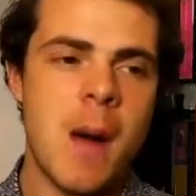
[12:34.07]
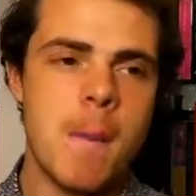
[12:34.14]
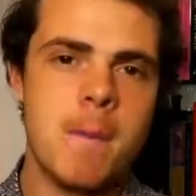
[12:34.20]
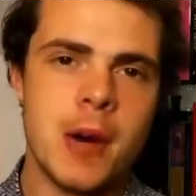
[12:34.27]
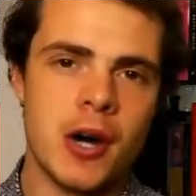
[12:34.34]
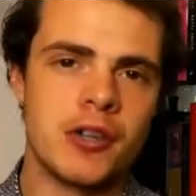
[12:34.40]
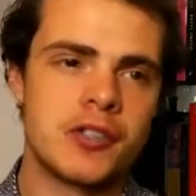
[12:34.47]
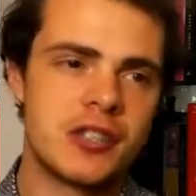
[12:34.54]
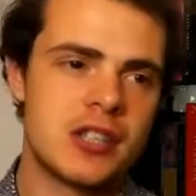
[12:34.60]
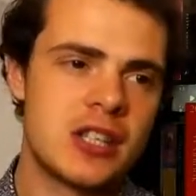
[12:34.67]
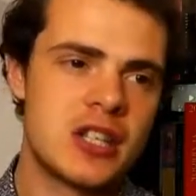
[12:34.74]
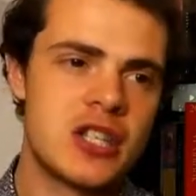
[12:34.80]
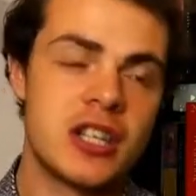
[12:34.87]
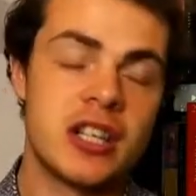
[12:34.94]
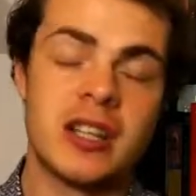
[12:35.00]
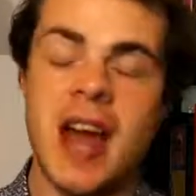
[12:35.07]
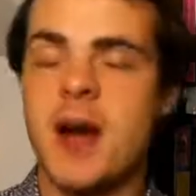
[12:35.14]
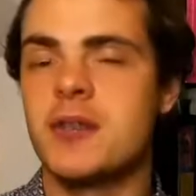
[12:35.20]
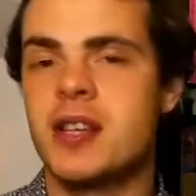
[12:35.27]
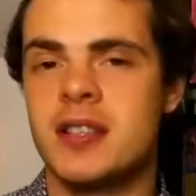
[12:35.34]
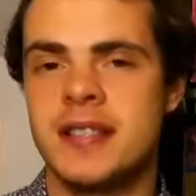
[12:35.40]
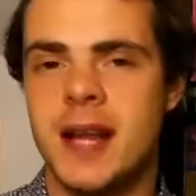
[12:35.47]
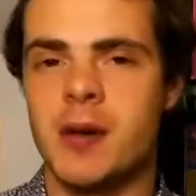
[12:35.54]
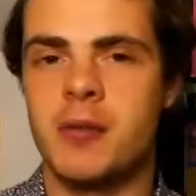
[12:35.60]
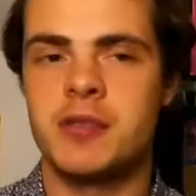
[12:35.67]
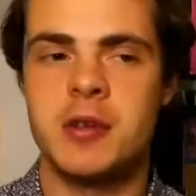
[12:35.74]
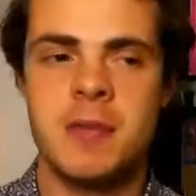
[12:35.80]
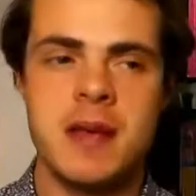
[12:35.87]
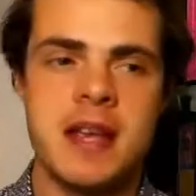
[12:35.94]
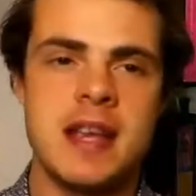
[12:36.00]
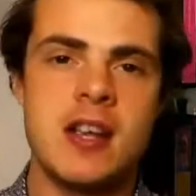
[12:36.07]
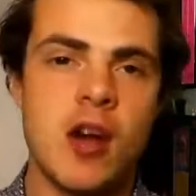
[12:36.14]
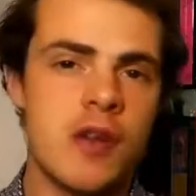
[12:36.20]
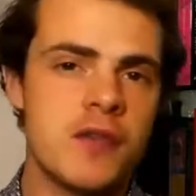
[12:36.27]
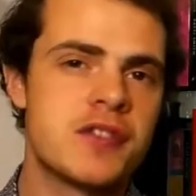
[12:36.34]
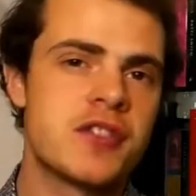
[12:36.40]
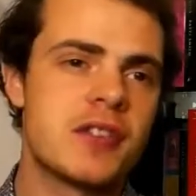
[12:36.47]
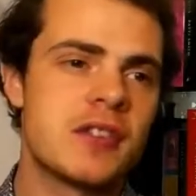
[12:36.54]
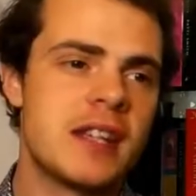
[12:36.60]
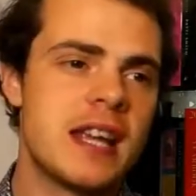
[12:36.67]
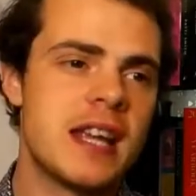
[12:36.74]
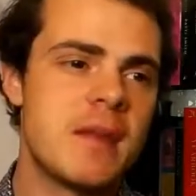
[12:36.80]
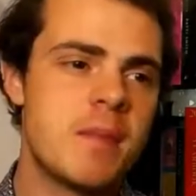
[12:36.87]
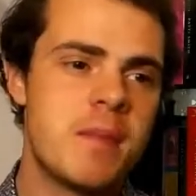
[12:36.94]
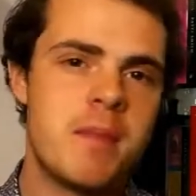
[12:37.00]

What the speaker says: but she allows herself to be constantly